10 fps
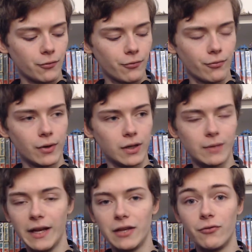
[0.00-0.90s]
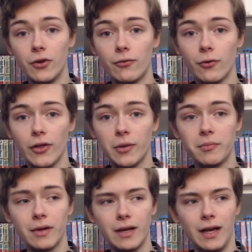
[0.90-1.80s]
really make you feel for them
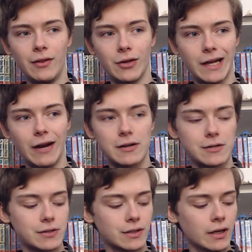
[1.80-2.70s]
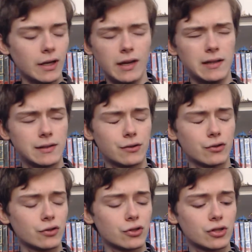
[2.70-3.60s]
and their characters is
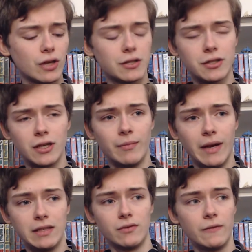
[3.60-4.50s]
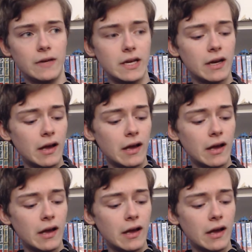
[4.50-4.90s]
such an amazing feat.